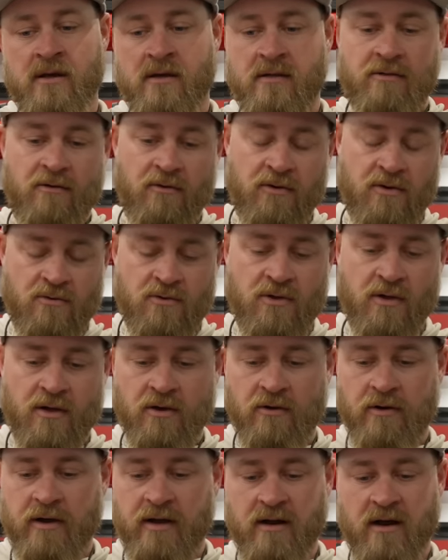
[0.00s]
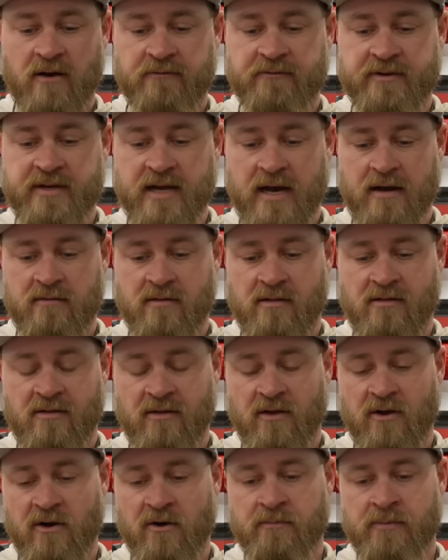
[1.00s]
So usually you're hitting off a down
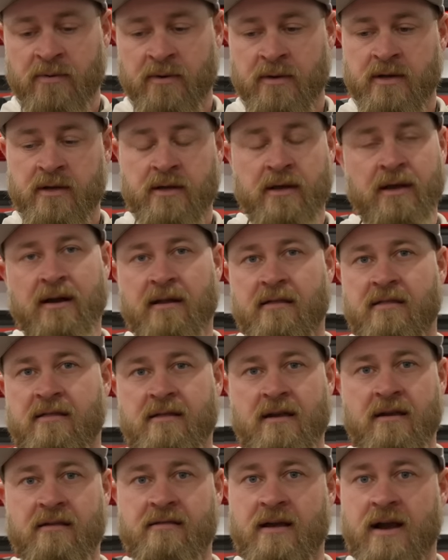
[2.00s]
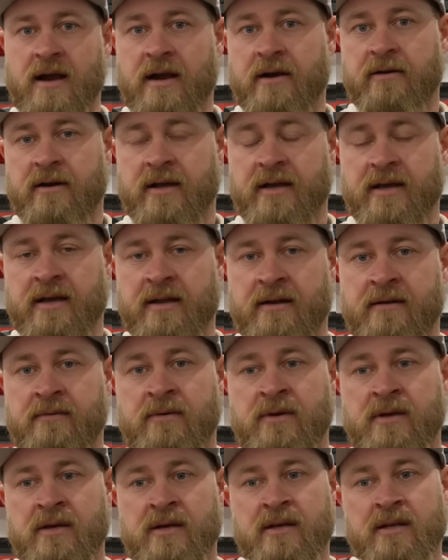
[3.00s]
slope, you got a six iron in,
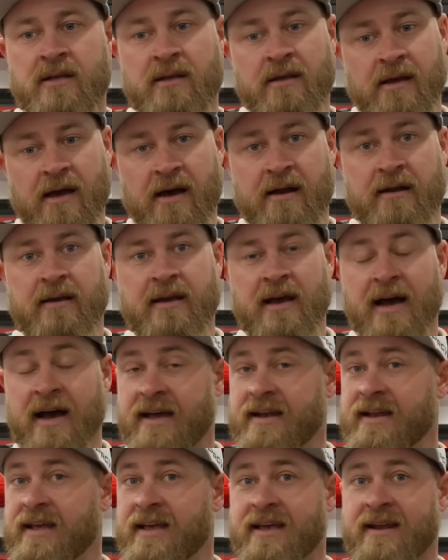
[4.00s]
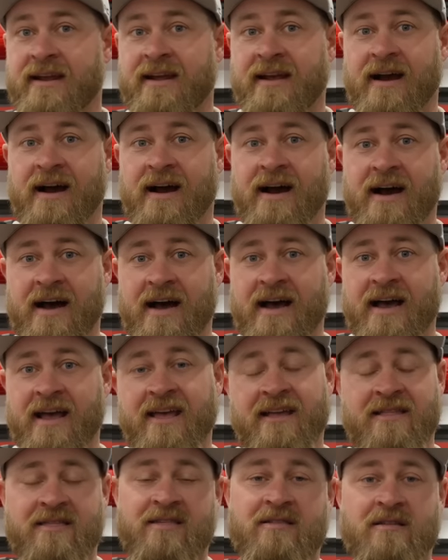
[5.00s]
you got to kind of hit it high
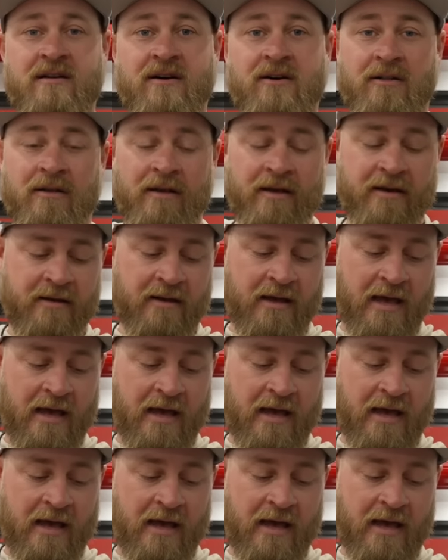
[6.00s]
and solid.